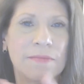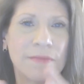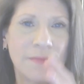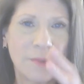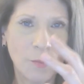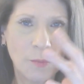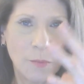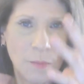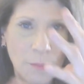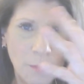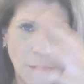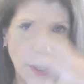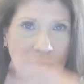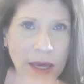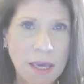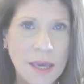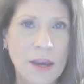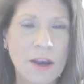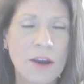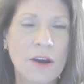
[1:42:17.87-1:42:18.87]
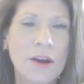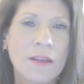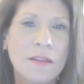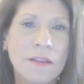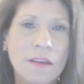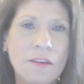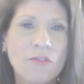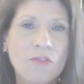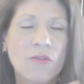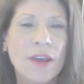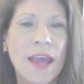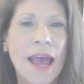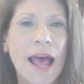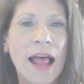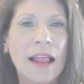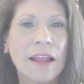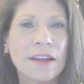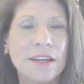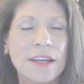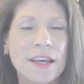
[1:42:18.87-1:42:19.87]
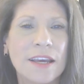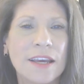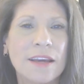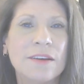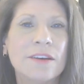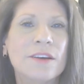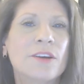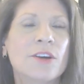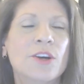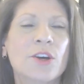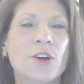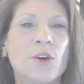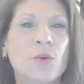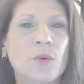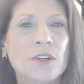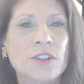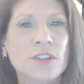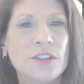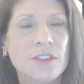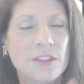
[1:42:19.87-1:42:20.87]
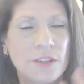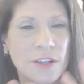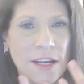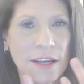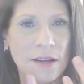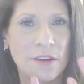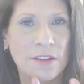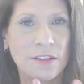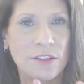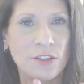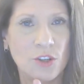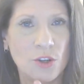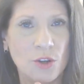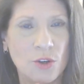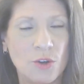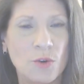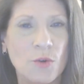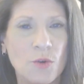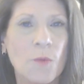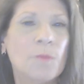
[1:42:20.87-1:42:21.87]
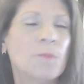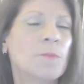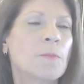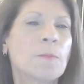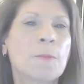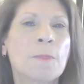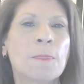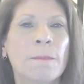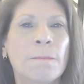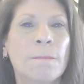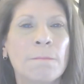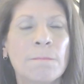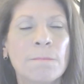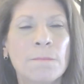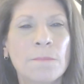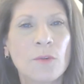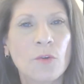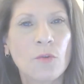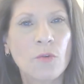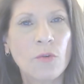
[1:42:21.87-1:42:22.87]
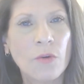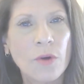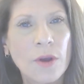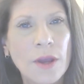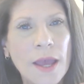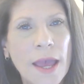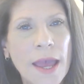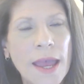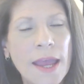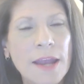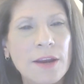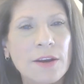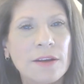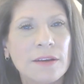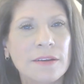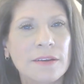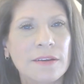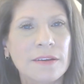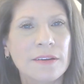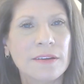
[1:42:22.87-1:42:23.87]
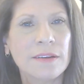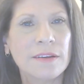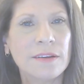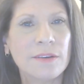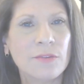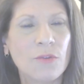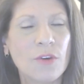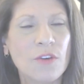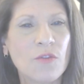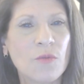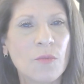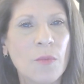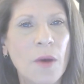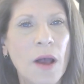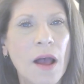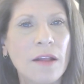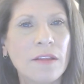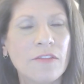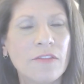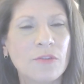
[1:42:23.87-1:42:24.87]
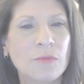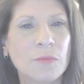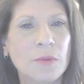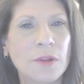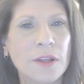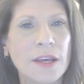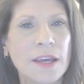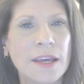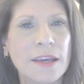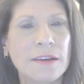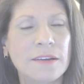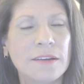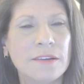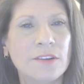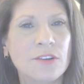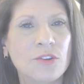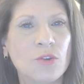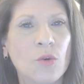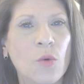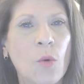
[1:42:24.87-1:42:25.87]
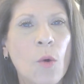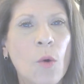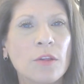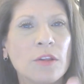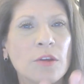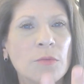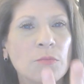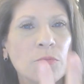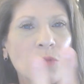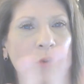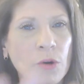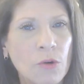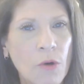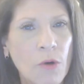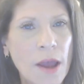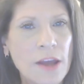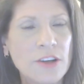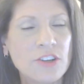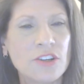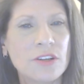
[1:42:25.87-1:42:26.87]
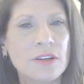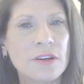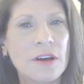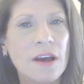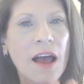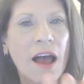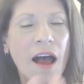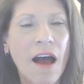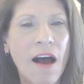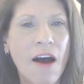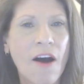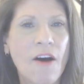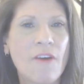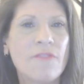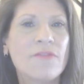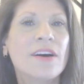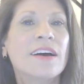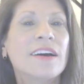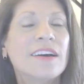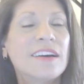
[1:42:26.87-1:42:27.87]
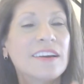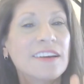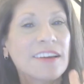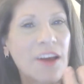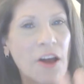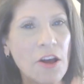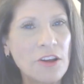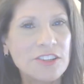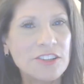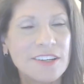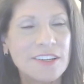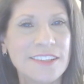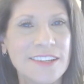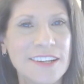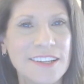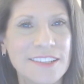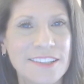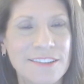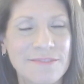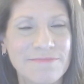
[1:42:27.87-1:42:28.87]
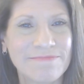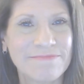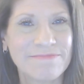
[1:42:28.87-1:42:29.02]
to be here in this reality, which is to create responsibly toward the progression of consciousness.